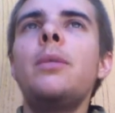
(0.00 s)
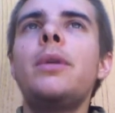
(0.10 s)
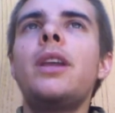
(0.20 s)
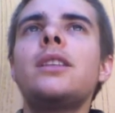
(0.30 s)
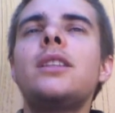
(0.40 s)

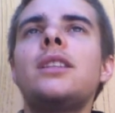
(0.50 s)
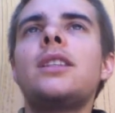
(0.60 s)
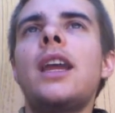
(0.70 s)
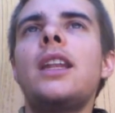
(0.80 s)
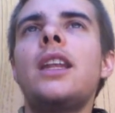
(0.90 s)
because
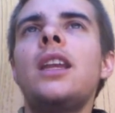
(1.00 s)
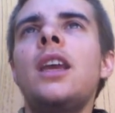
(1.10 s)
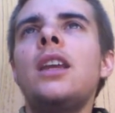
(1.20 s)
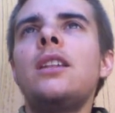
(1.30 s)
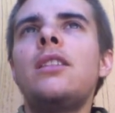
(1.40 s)
society
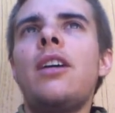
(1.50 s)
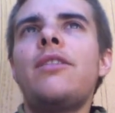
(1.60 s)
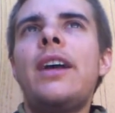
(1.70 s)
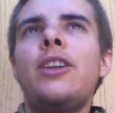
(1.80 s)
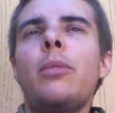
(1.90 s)
did not
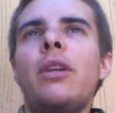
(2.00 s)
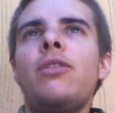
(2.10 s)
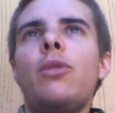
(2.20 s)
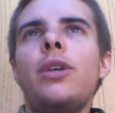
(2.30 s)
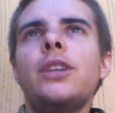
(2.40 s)
value my
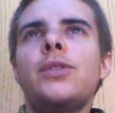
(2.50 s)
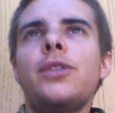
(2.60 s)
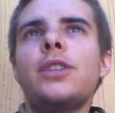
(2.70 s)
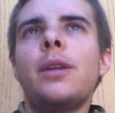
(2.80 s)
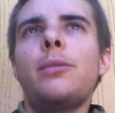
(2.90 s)
voice
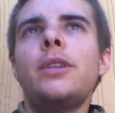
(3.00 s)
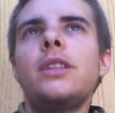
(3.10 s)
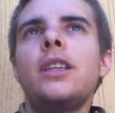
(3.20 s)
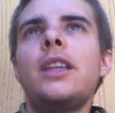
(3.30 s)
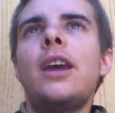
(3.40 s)
for some
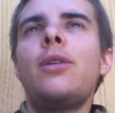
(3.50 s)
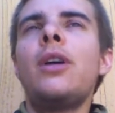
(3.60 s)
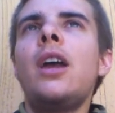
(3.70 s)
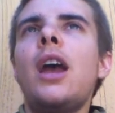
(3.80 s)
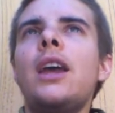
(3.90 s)
reason. Now,
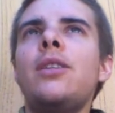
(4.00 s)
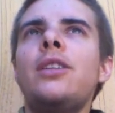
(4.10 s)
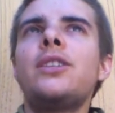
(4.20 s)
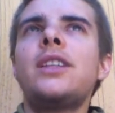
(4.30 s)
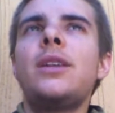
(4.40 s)
I don't
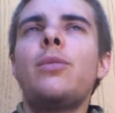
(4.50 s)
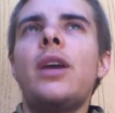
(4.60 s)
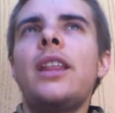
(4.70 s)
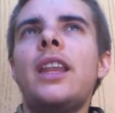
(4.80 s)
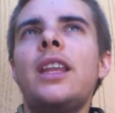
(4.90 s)
understand
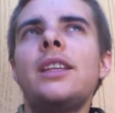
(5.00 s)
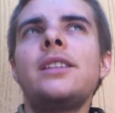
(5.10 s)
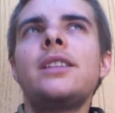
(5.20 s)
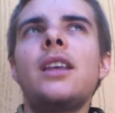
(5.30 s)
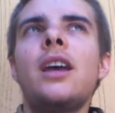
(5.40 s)
why that
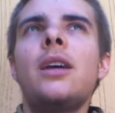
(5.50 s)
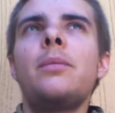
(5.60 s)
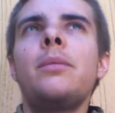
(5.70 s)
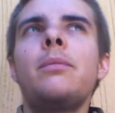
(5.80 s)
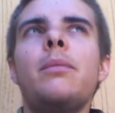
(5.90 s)
is.
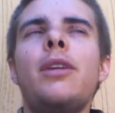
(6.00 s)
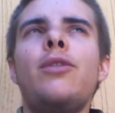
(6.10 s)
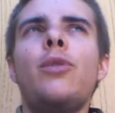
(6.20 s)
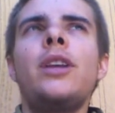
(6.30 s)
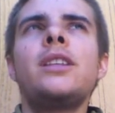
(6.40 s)
My
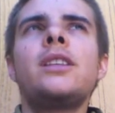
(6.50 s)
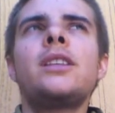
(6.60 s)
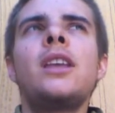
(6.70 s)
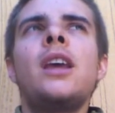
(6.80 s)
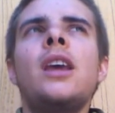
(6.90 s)

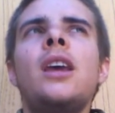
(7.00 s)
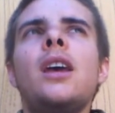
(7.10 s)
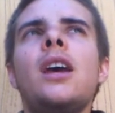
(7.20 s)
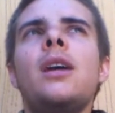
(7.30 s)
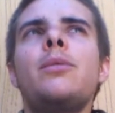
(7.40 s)
voice
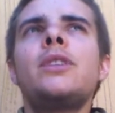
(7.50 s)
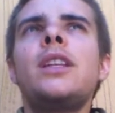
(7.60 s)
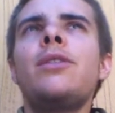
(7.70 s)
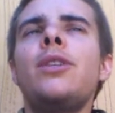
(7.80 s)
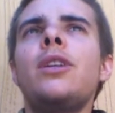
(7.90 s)
was
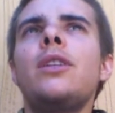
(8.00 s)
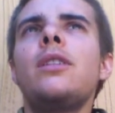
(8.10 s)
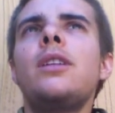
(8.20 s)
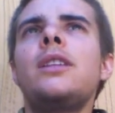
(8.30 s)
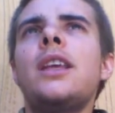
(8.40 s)
never
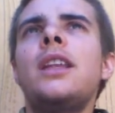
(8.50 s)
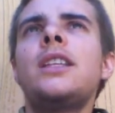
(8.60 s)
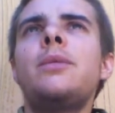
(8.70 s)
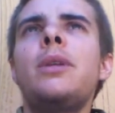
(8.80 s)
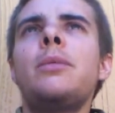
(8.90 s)

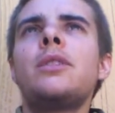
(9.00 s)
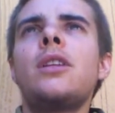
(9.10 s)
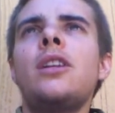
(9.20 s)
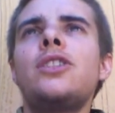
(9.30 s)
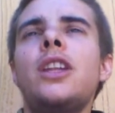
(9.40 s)
intended to be
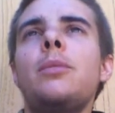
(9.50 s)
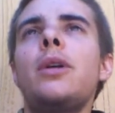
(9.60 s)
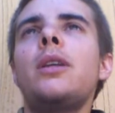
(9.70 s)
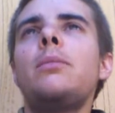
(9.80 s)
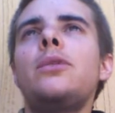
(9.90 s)
misogyny,
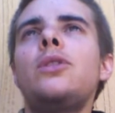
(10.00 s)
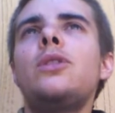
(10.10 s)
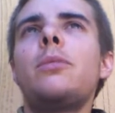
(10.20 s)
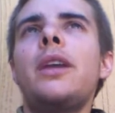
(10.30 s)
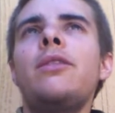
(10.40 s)
but due
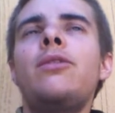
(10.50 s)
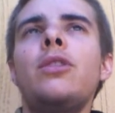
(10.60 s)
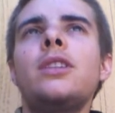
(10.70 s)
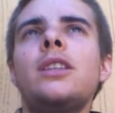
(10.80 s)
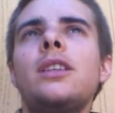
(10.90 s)
to my
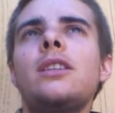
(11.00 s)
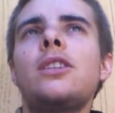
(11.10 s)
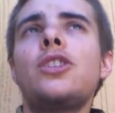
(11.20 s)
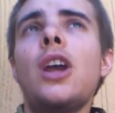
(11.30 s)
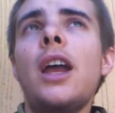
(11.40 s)
influences as a
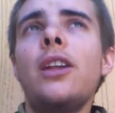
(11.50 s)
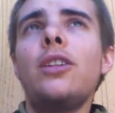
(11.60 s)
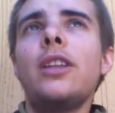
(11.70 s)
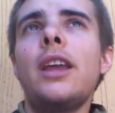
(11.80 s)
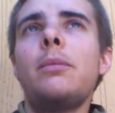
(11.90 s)

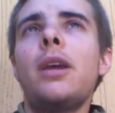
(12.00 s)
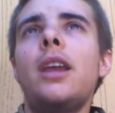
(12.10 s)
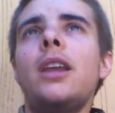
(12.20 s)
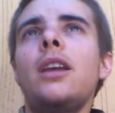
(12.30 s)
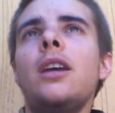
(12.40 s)
child and
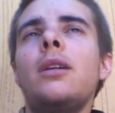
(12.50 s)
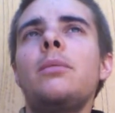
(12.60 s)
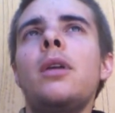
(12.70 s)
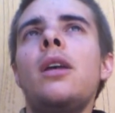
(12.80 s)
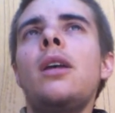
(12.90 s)
my
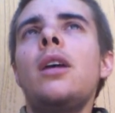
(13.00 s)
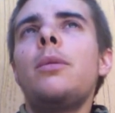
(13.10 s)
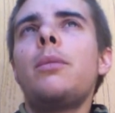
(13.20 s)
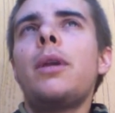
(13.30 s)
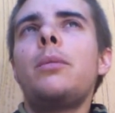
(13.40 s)

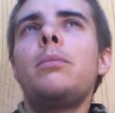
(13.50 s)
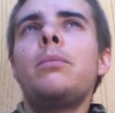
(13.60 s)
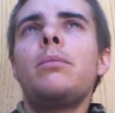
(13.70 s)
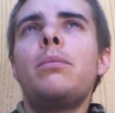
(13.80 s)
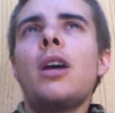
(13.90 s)

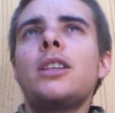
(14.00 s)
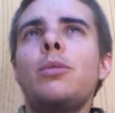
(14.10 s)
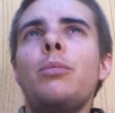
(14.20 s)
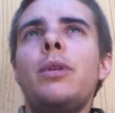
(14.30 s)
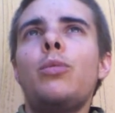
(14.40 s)

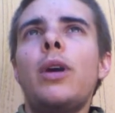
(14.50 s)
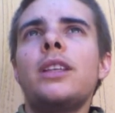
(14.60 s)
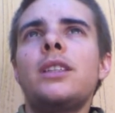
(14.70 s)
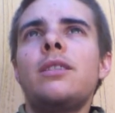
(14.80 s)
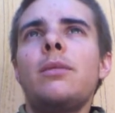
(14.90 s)
possible Midwest